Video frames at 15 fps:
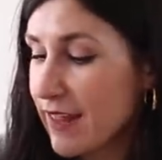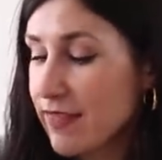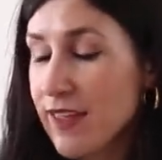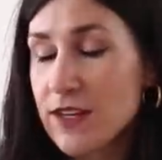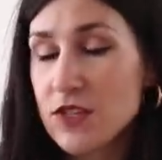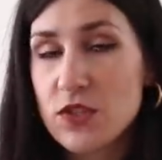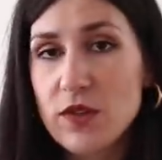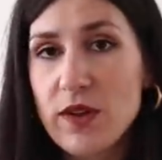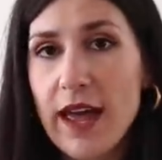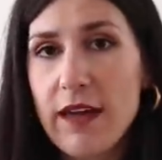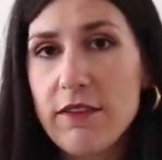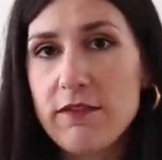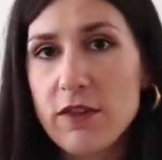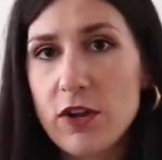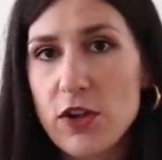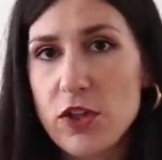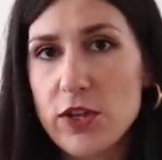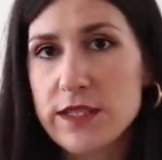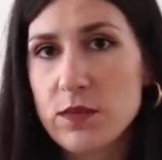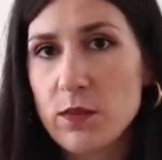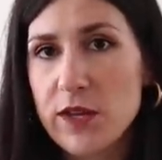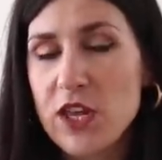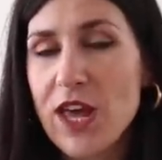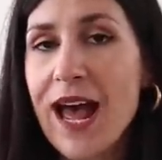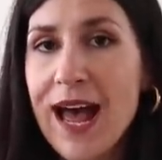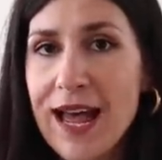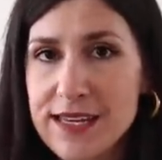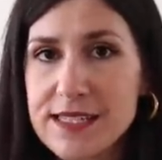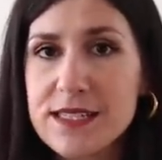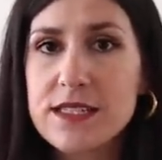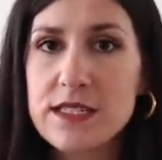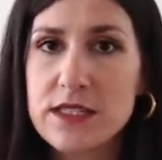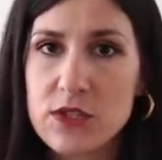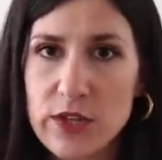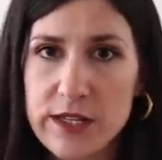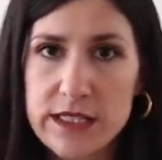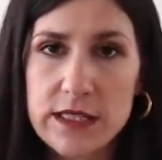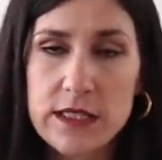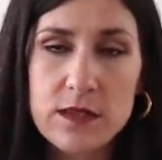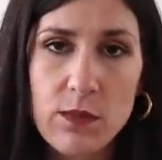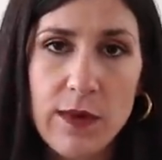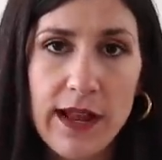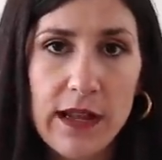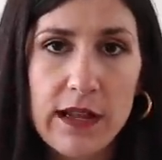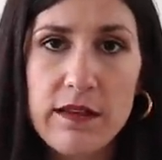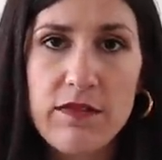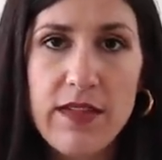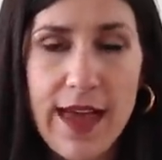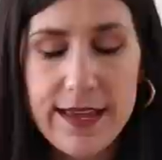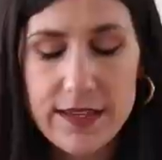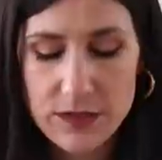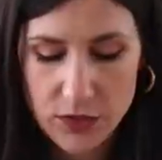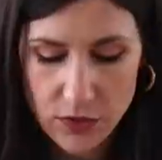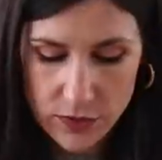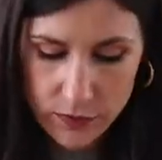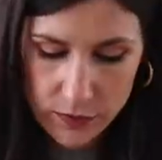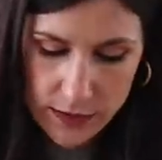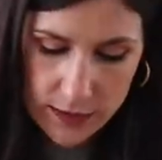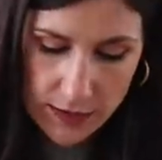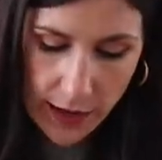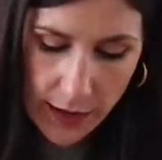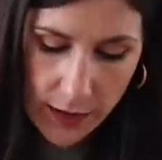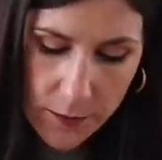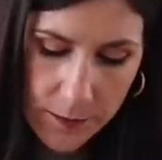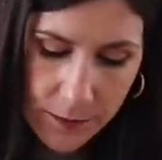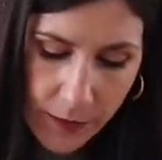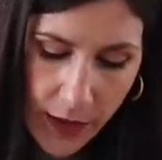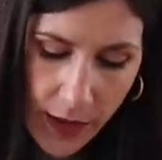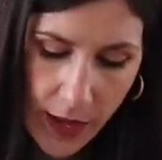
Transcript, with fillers: and they do have versions which aren't distressed as well if that is not your style.